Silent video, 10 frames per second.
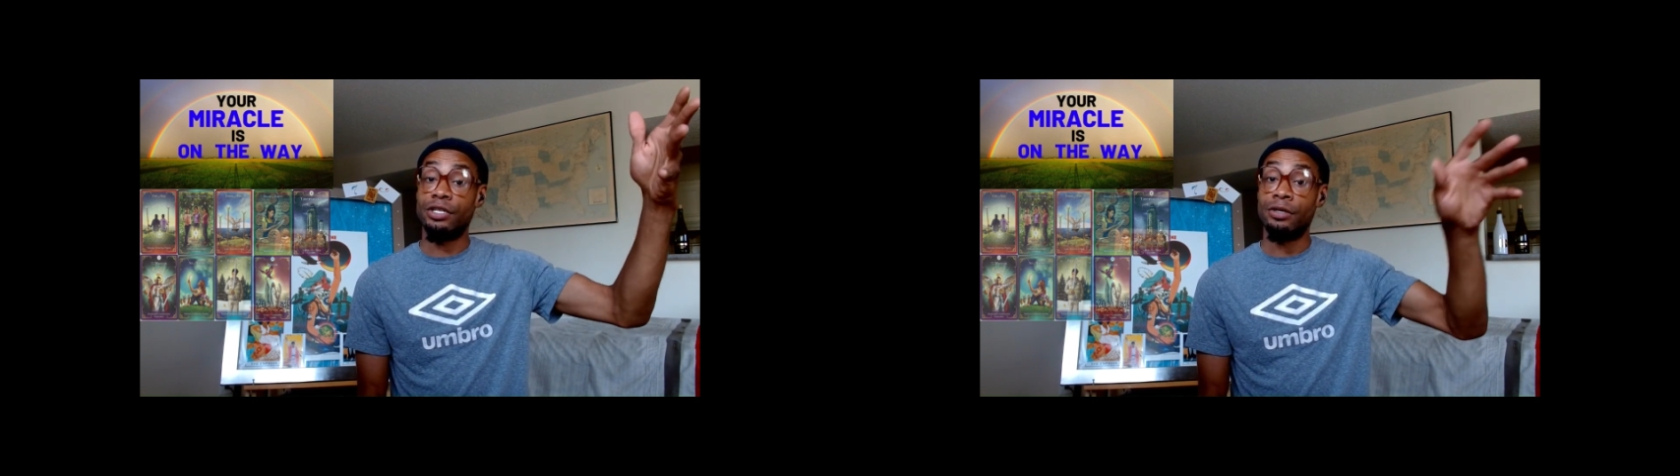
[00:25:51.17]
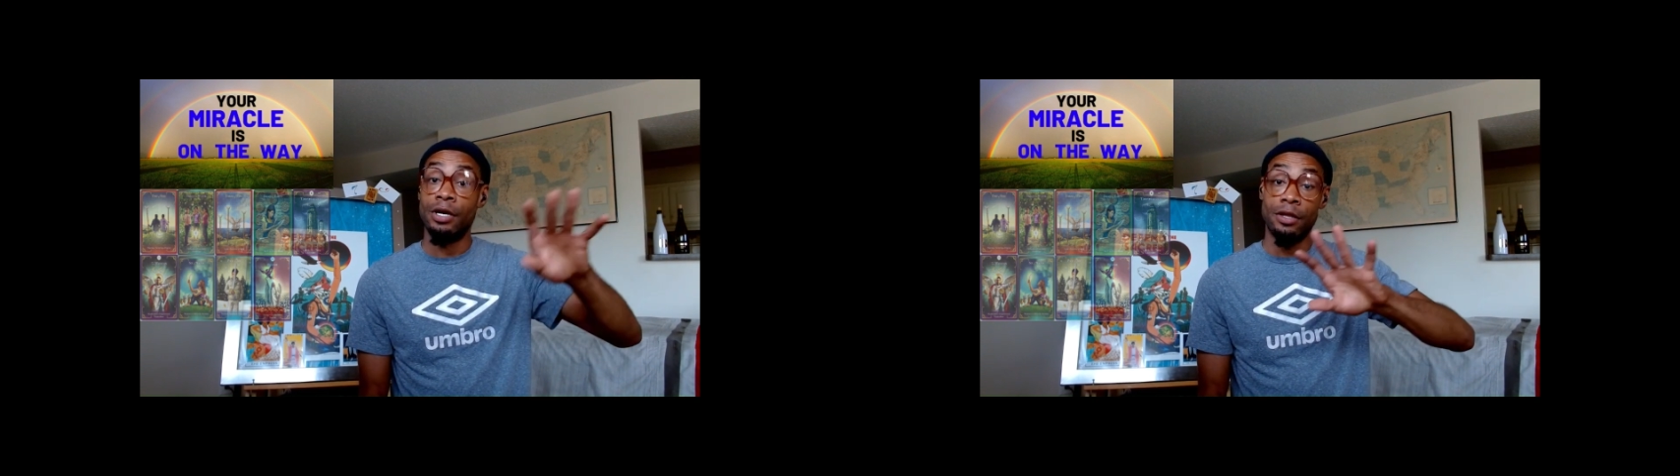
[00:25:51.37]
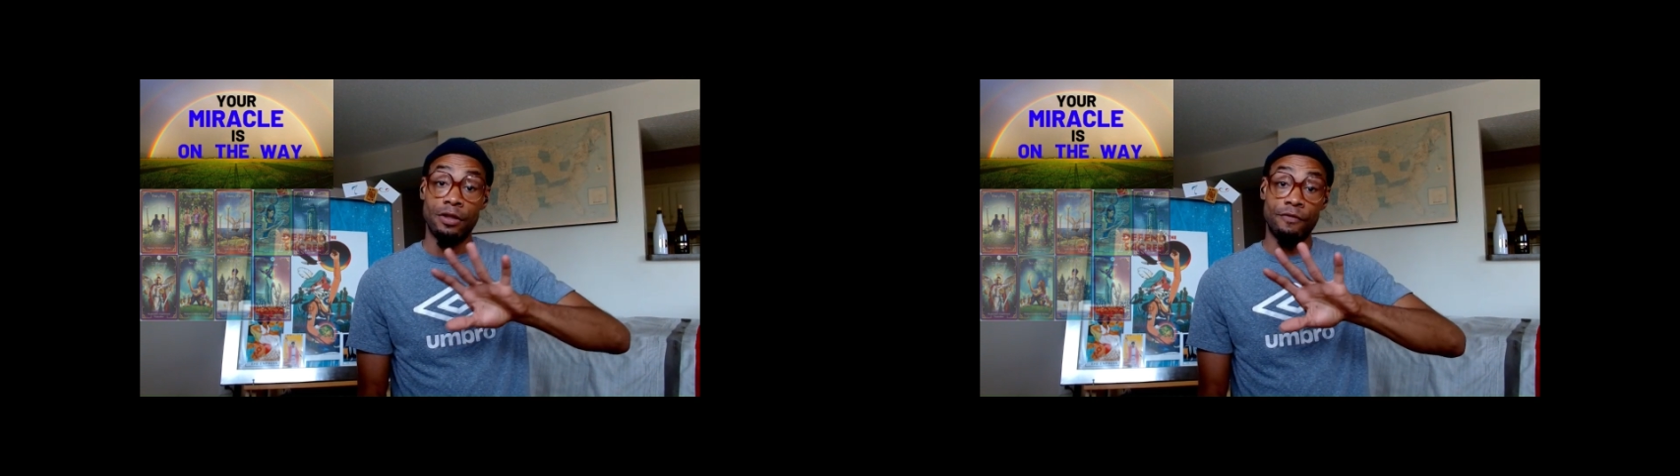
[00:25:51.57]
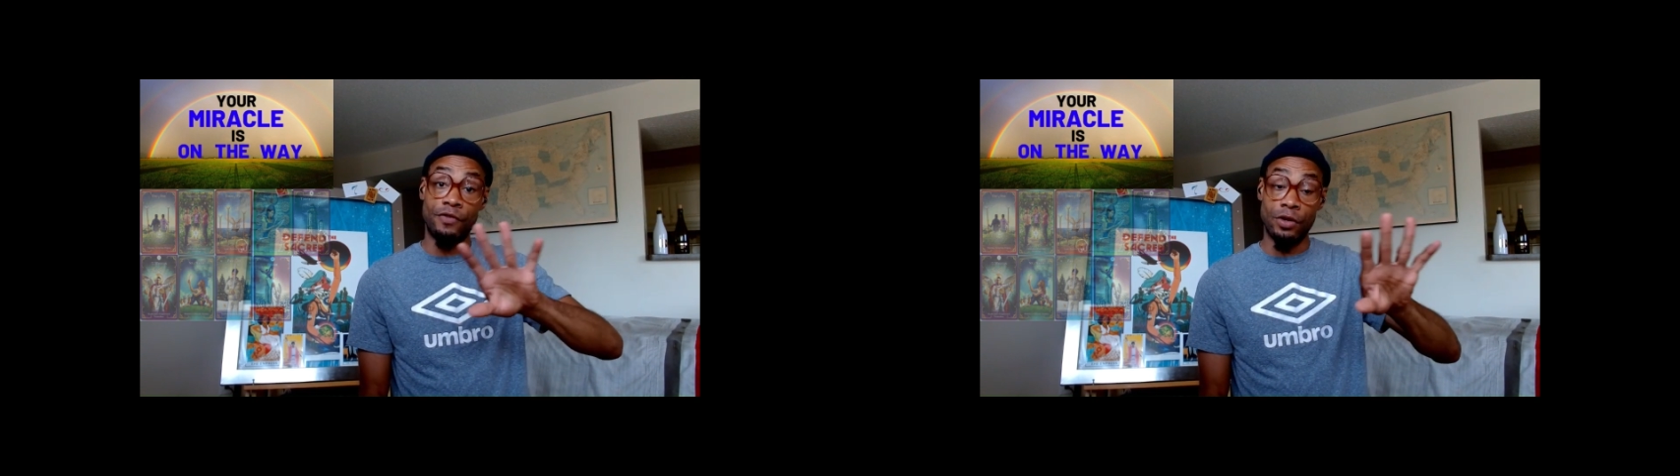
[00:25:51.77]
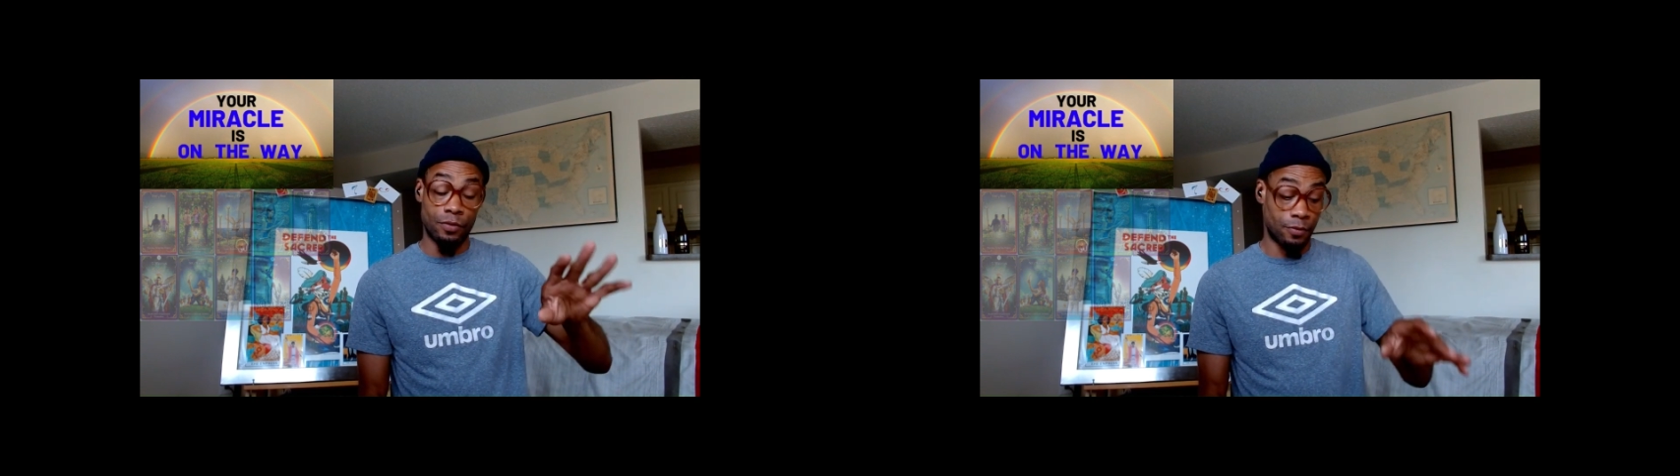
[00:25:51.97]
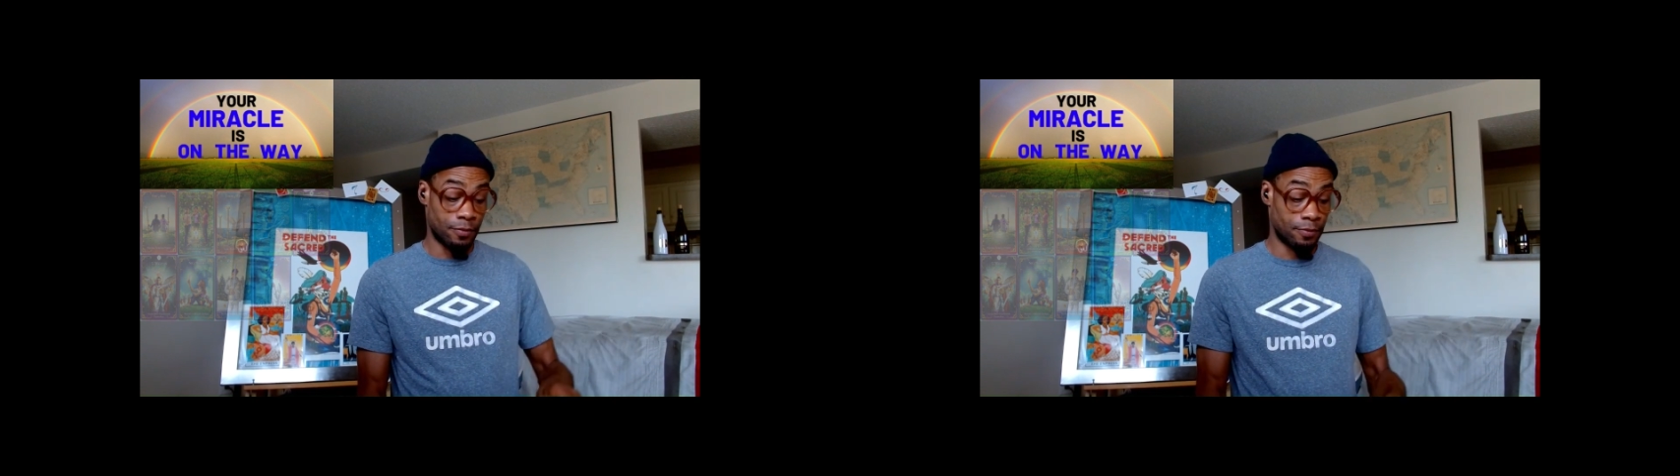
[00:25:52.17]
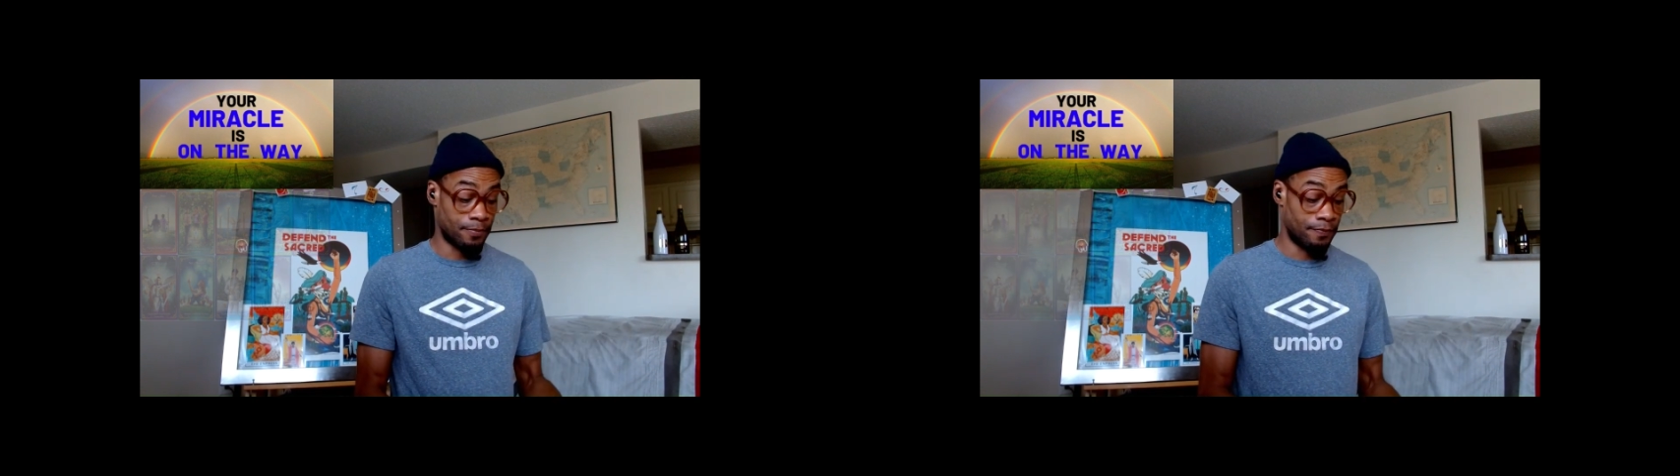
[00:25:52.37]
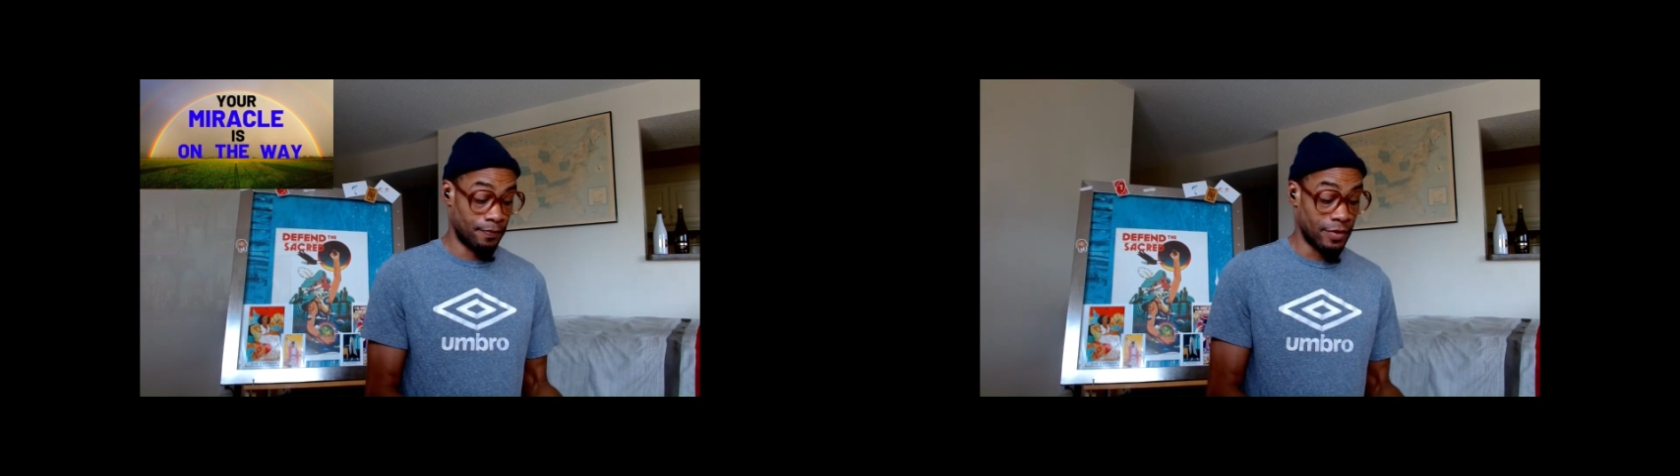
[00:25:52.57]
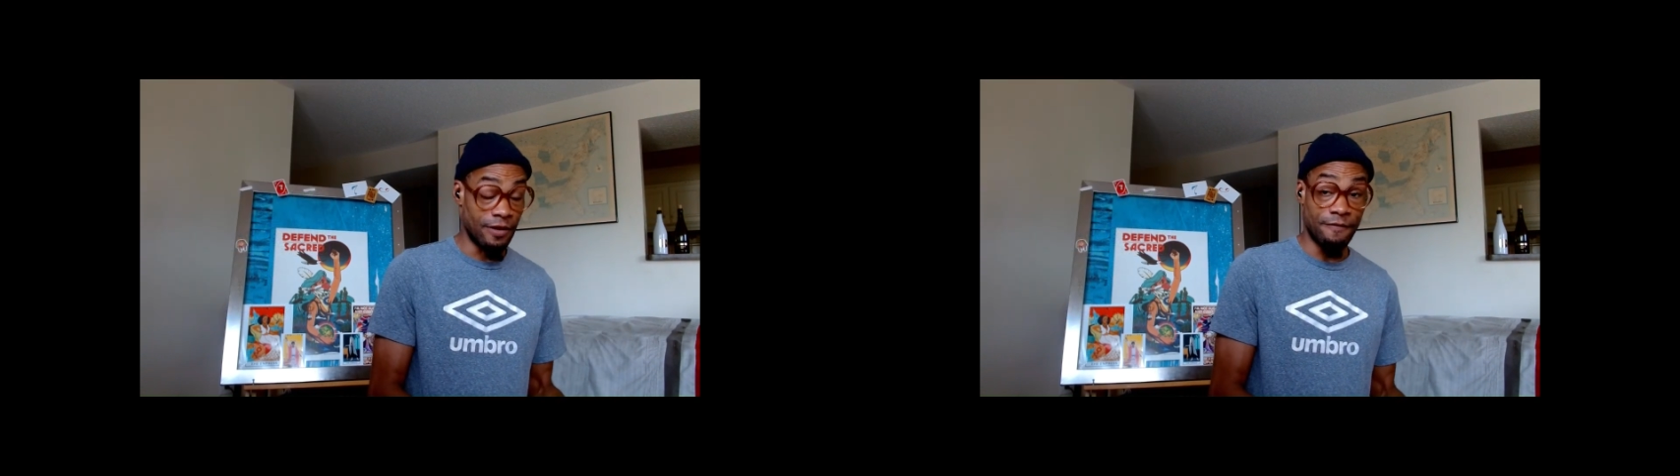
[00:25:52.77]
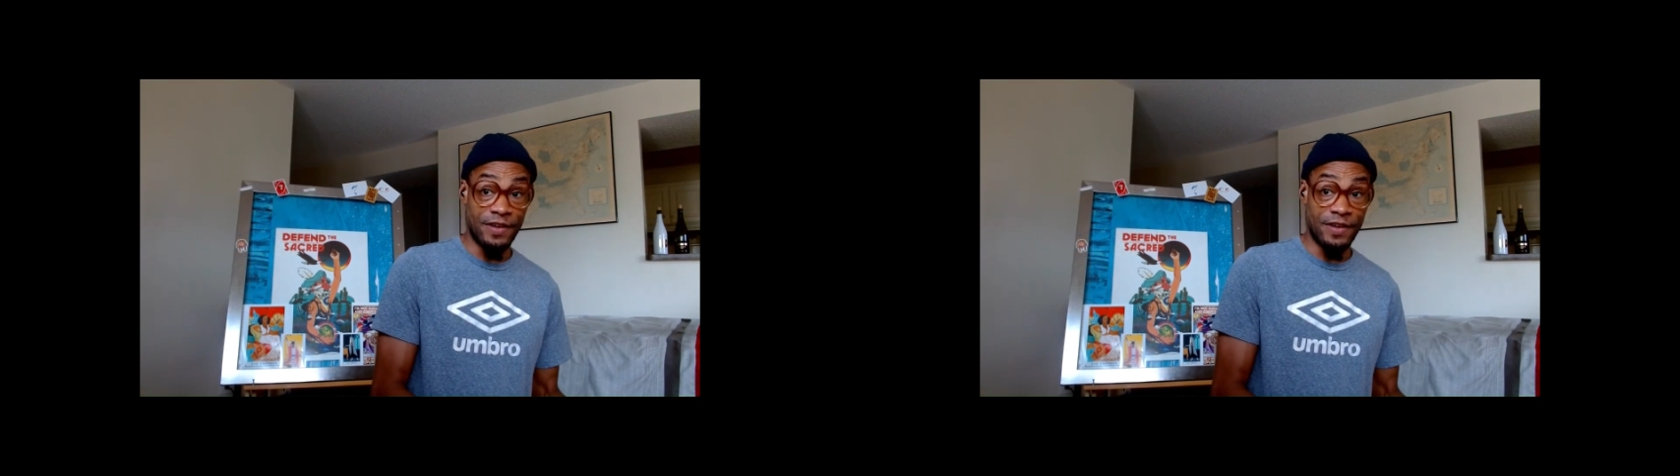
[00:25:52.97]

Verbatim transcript: the view, the vision.